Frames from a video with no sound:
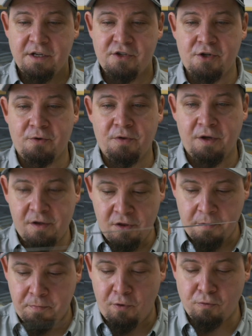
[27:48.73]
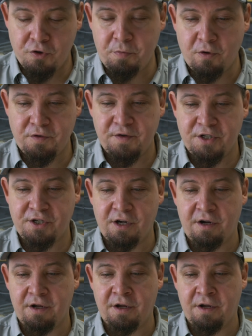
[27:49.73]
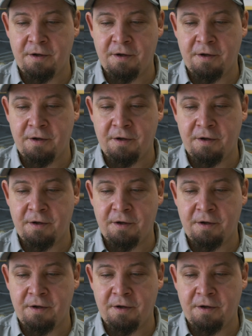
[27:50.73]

So the Pro Sportfisher